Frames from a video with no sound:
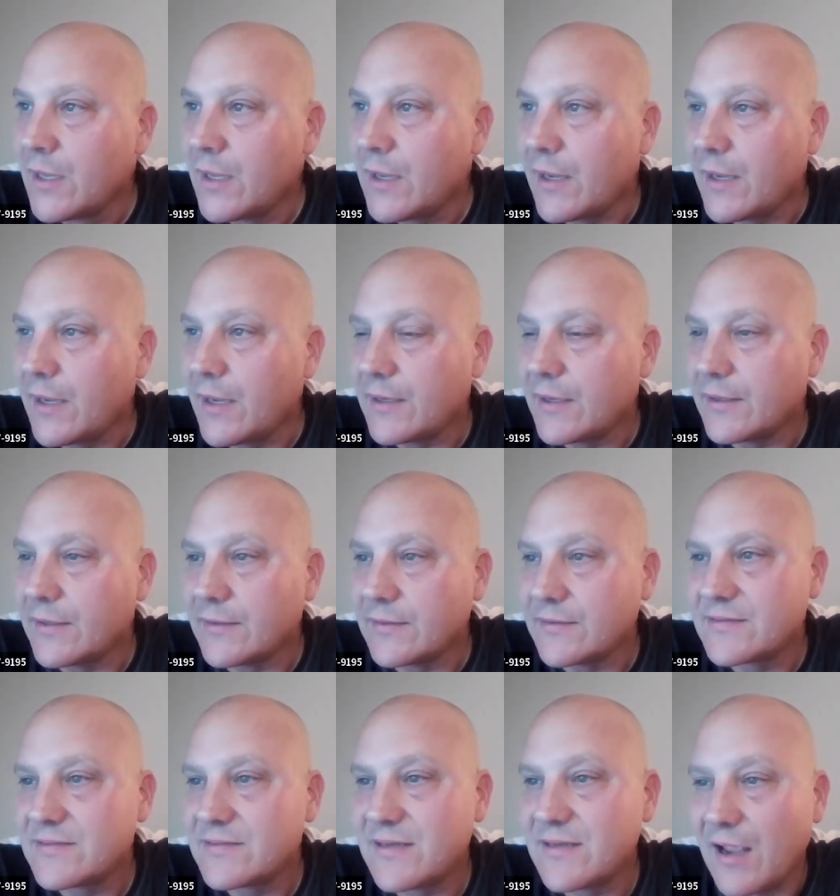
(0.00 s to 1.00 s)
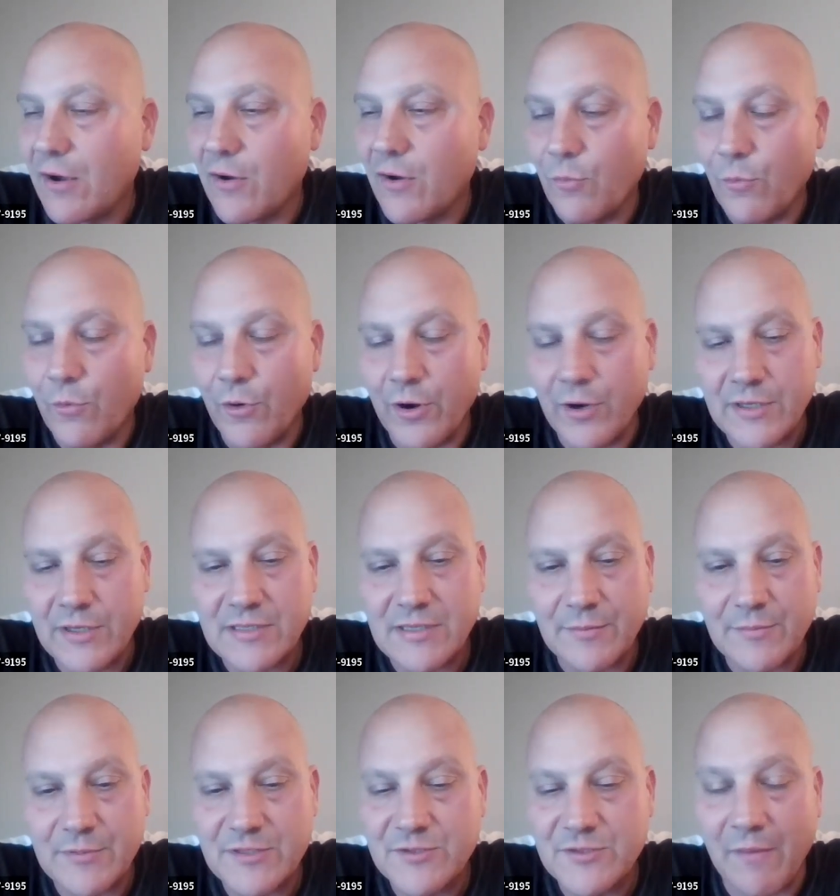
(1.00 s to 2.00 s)
and see how it works. I
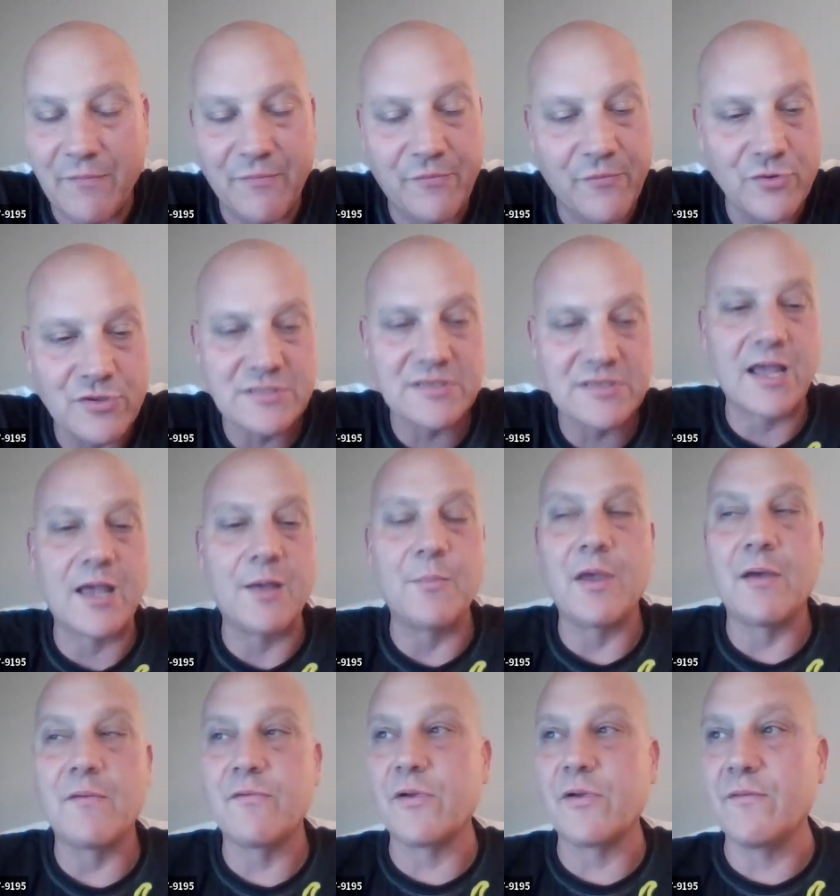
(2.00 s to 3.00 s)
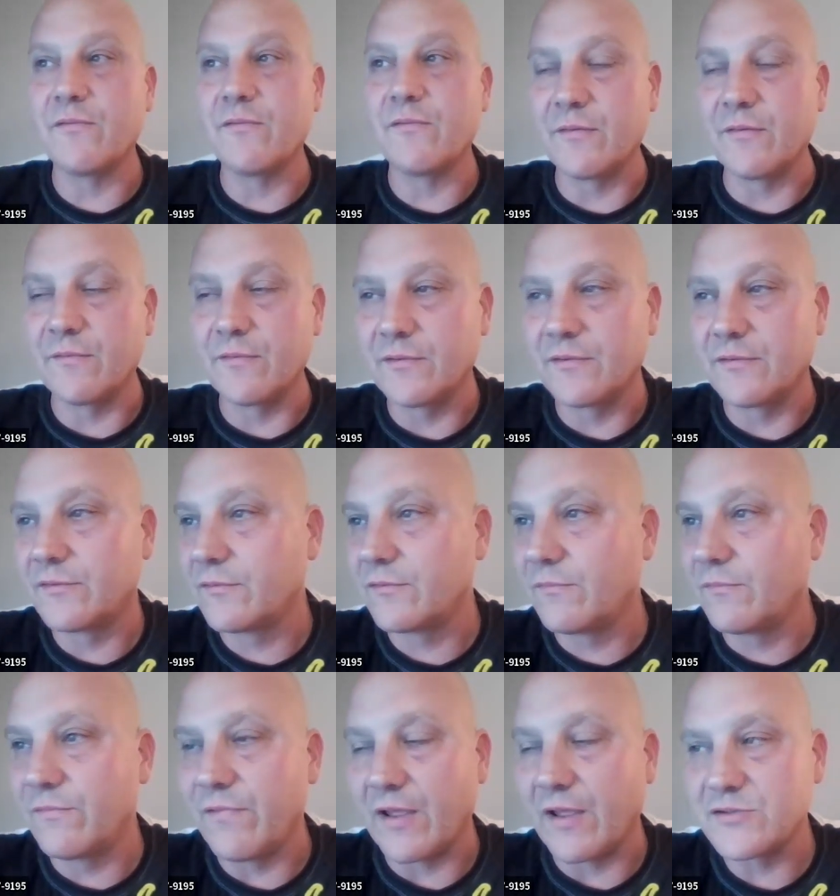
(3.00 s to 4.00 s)
mean, it's my first time ever even
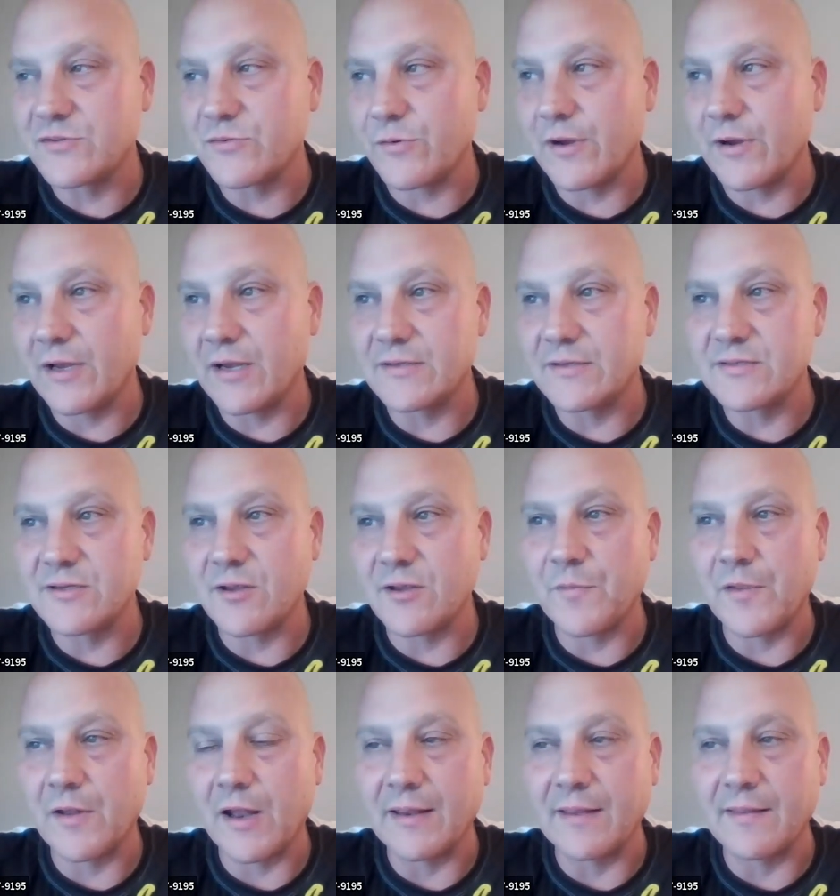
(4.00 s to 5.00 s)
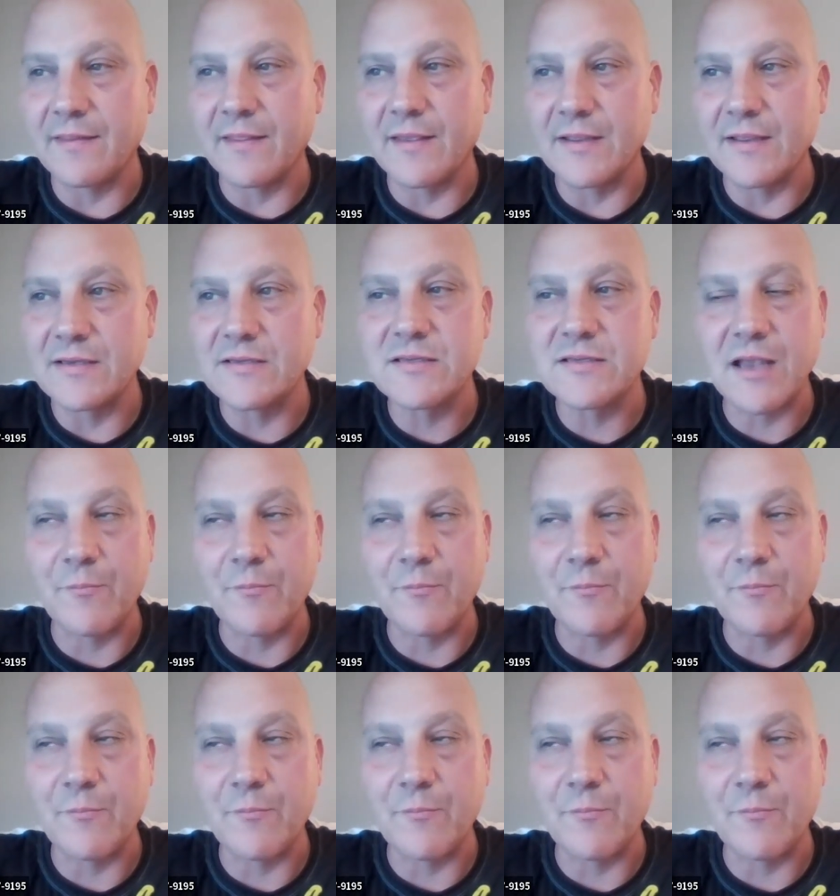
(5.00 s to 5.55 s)
venturing in something like this.